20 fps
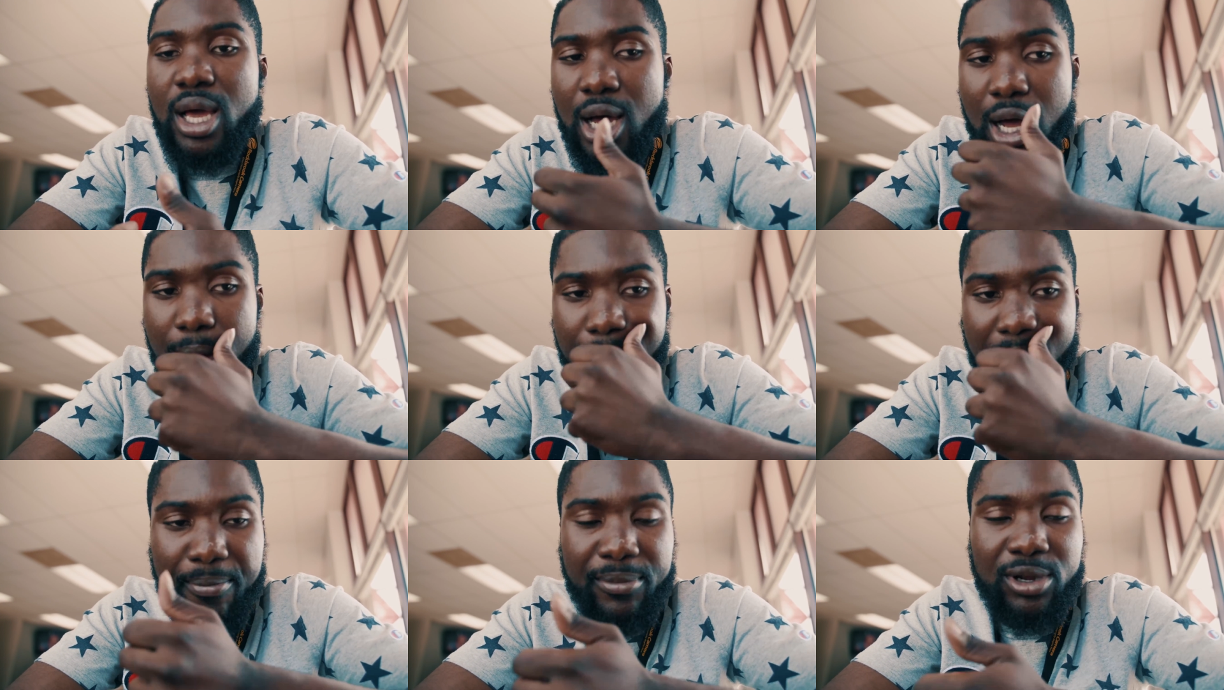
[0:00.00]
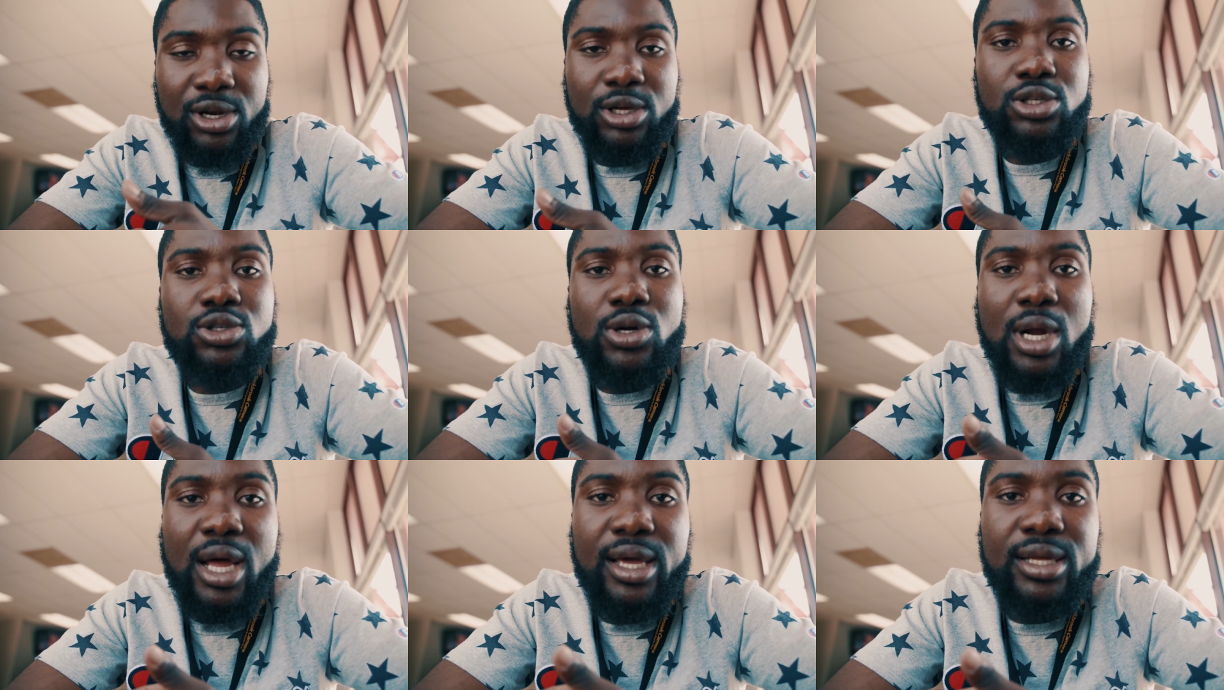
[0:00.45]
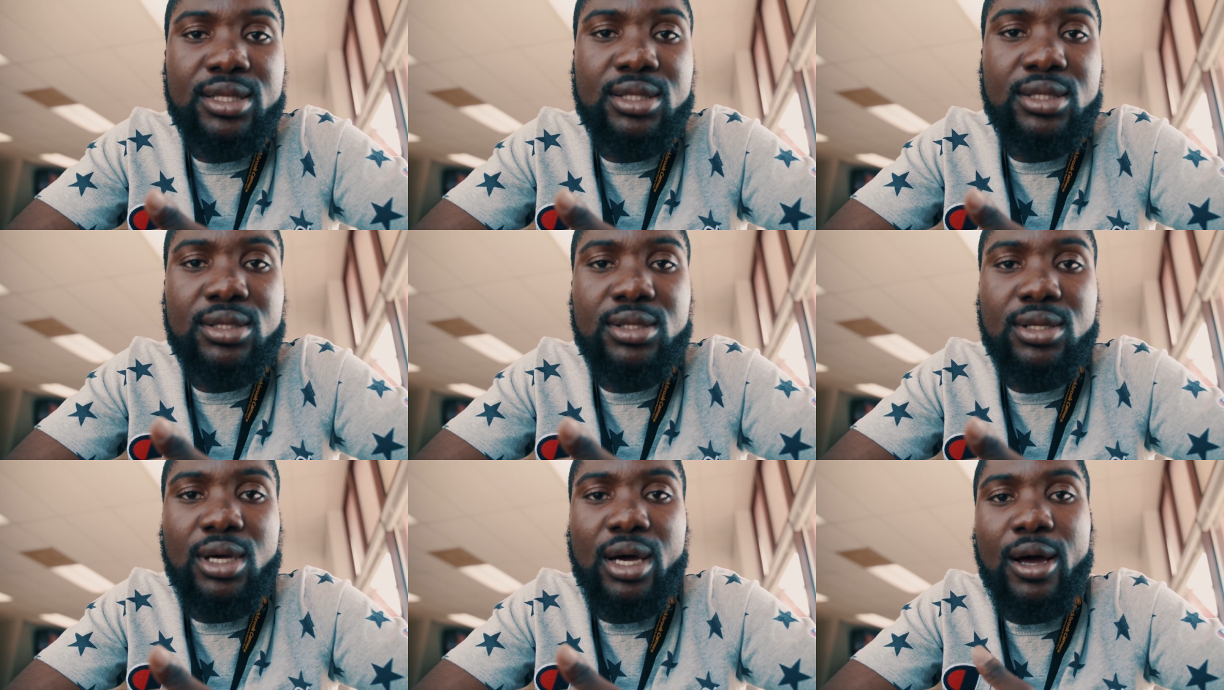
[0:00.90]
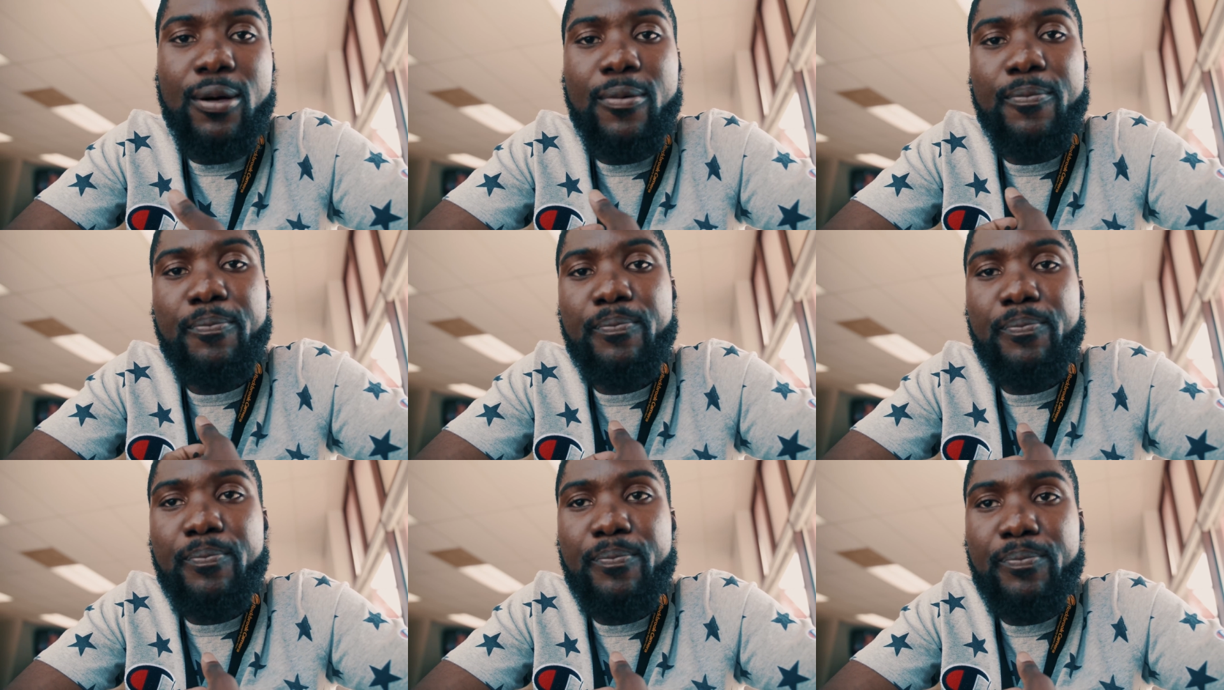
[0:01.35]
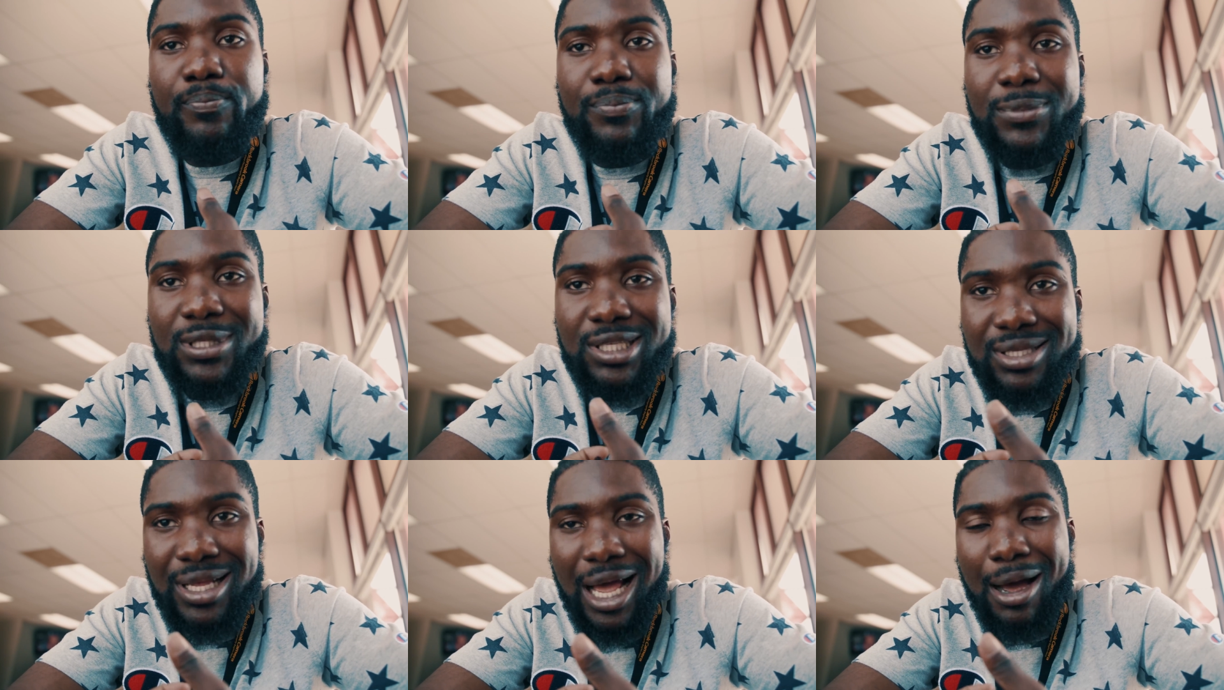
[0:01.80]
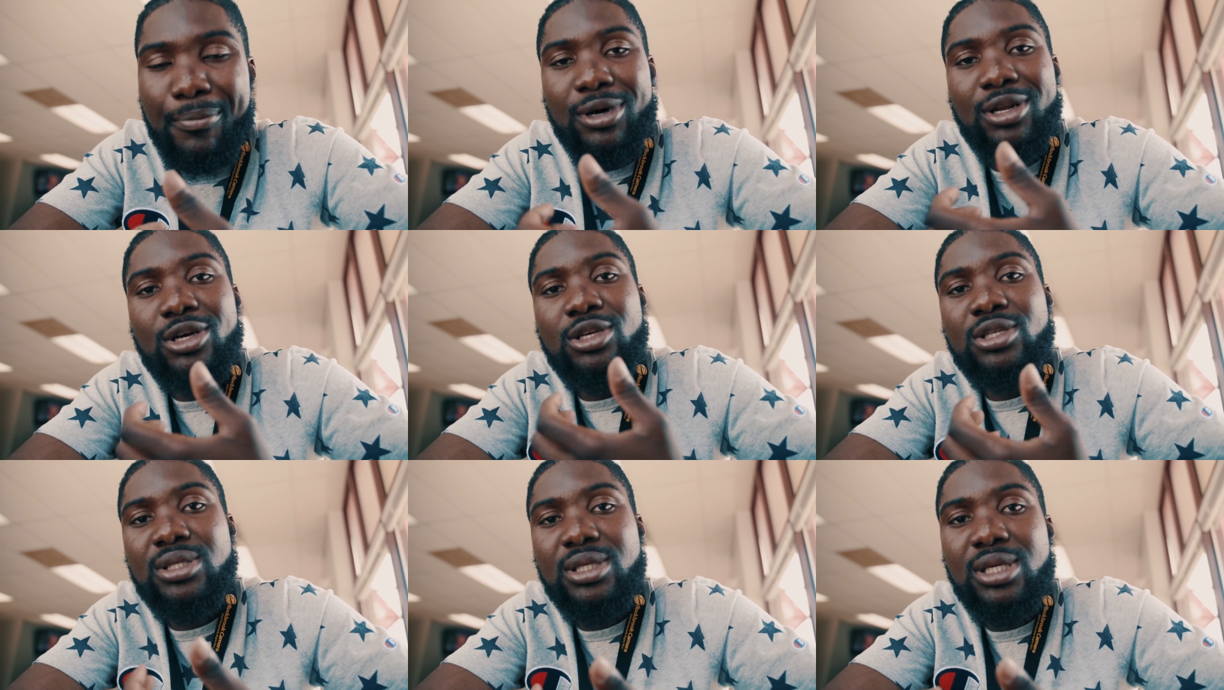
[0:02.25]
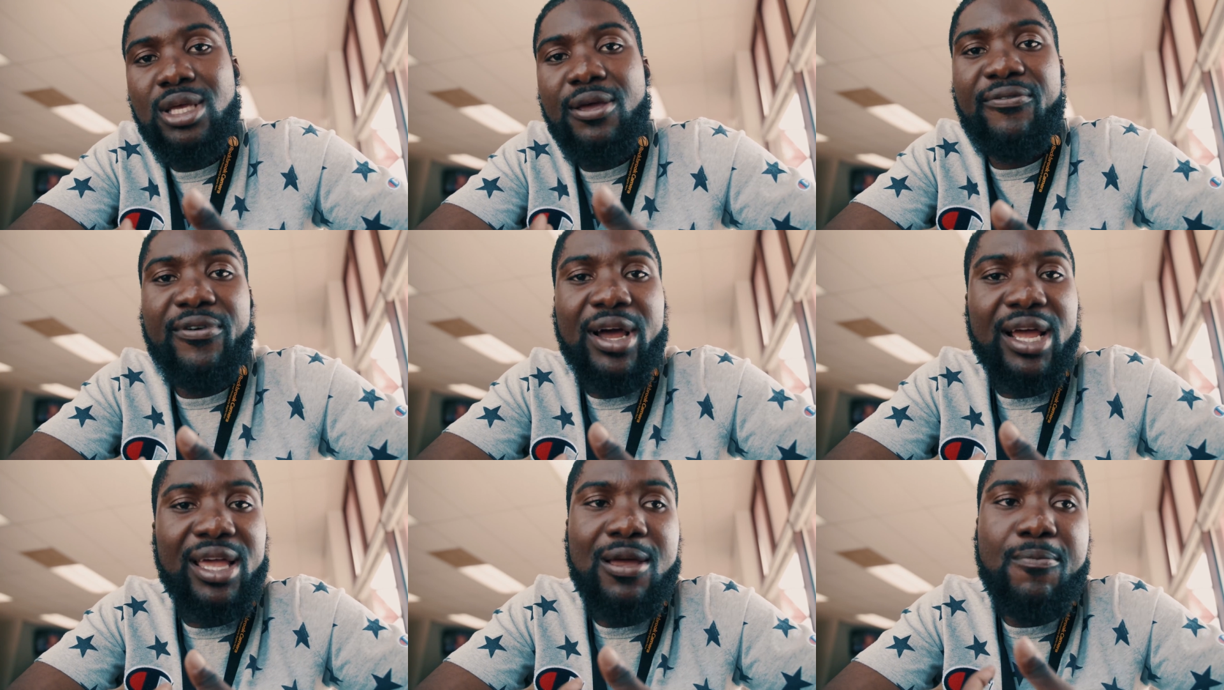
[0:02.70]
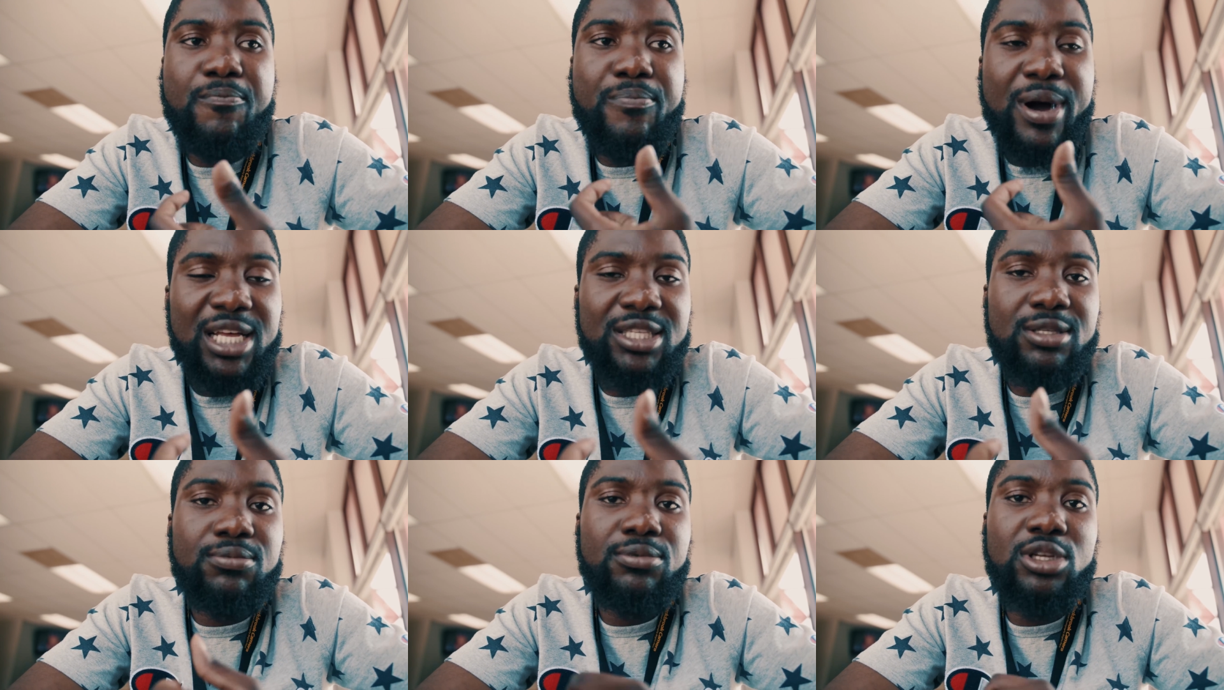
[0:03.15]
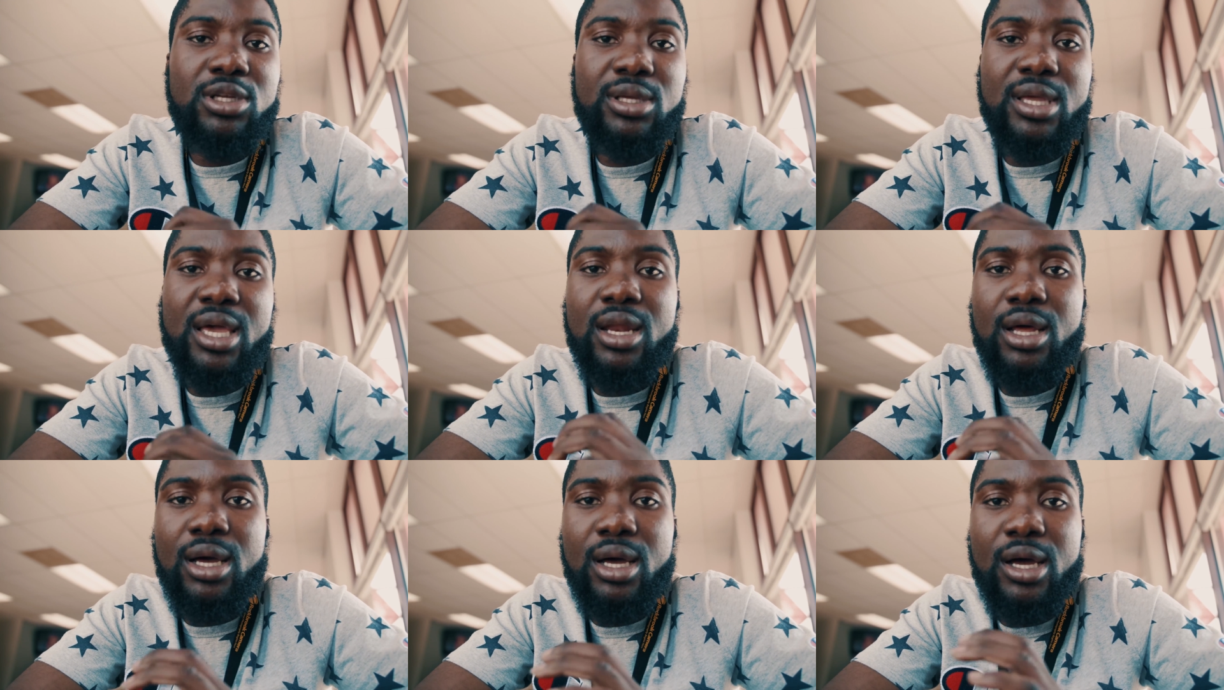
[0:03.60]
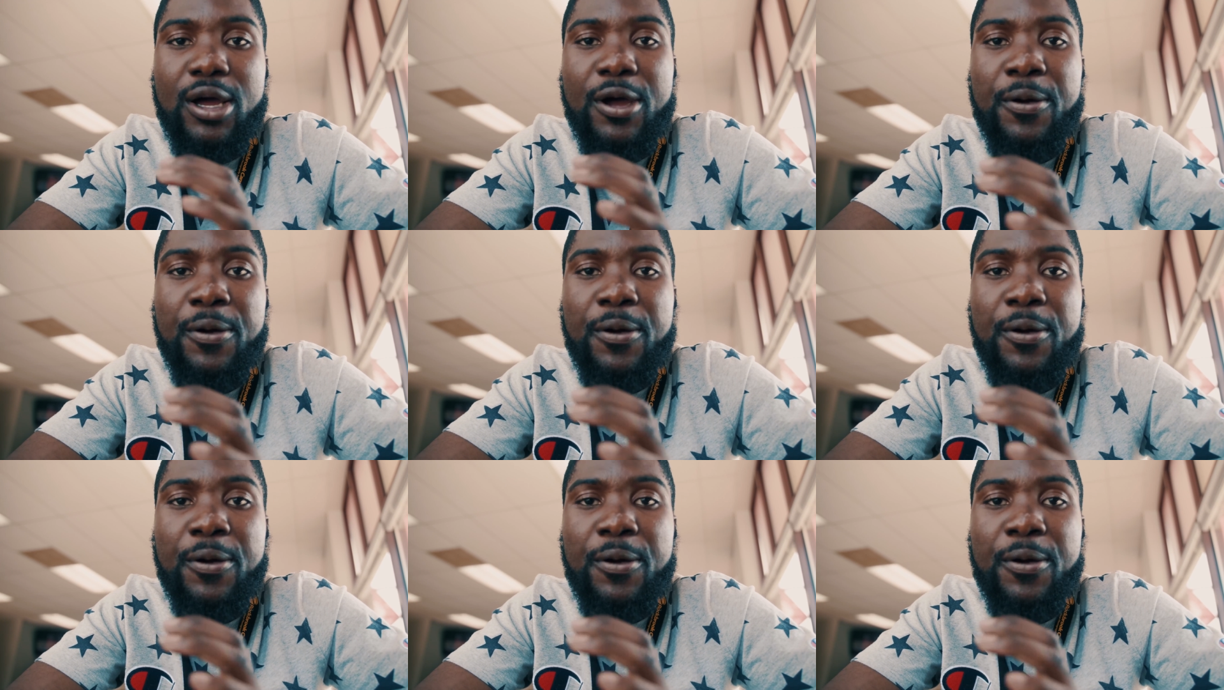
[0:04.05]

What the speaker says: I'm gonna try and I'm gonna see if I can possibly get